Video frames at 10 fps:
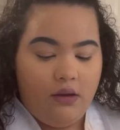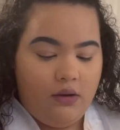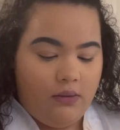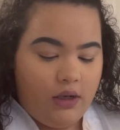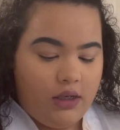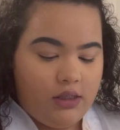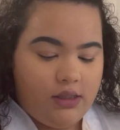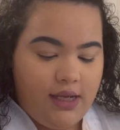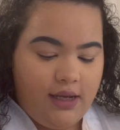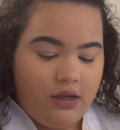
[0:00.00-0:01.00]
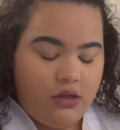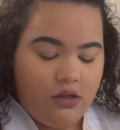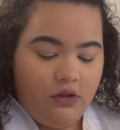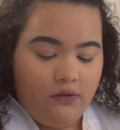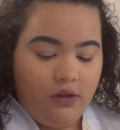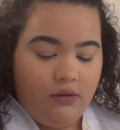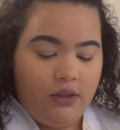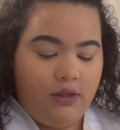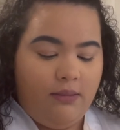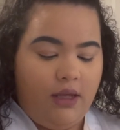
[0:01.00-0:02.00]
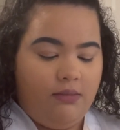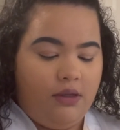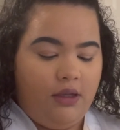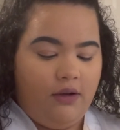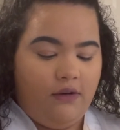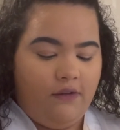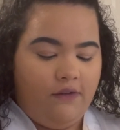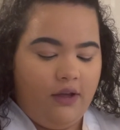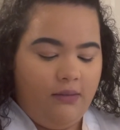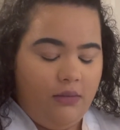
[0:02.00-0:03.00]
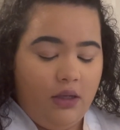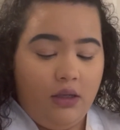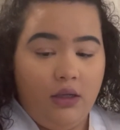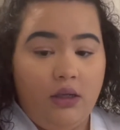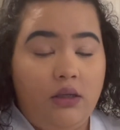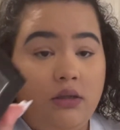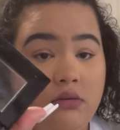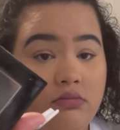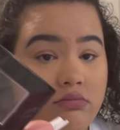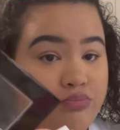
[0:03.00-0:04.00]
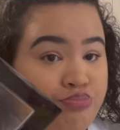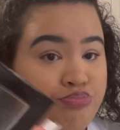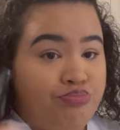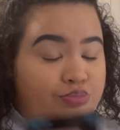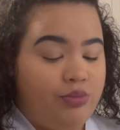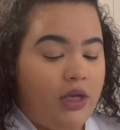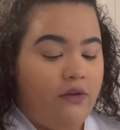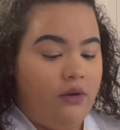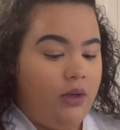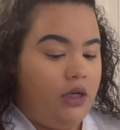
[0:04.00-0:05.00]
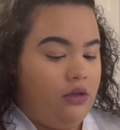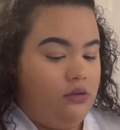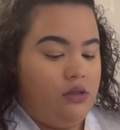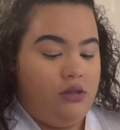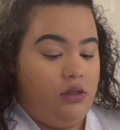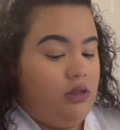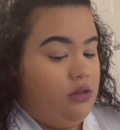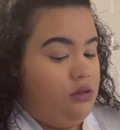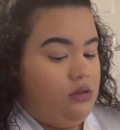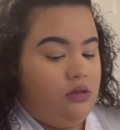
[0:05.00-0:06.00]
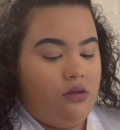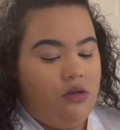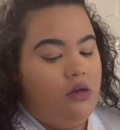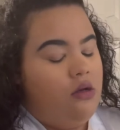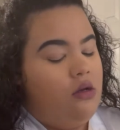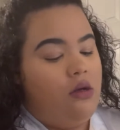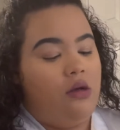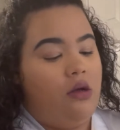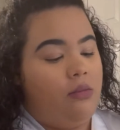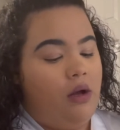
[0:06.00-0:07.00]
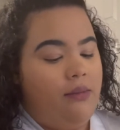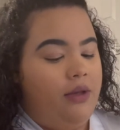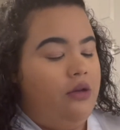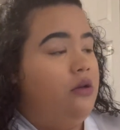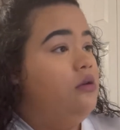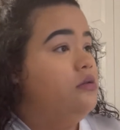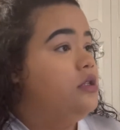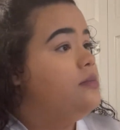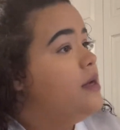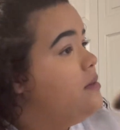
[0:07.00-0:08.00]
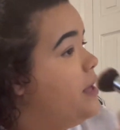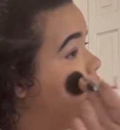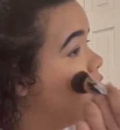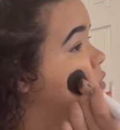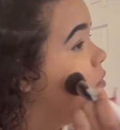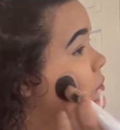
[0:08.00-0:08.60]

We're gonna set all over with the Maybelline Fit Me. Everybody uses this. Y'all probably knew just by the packaging.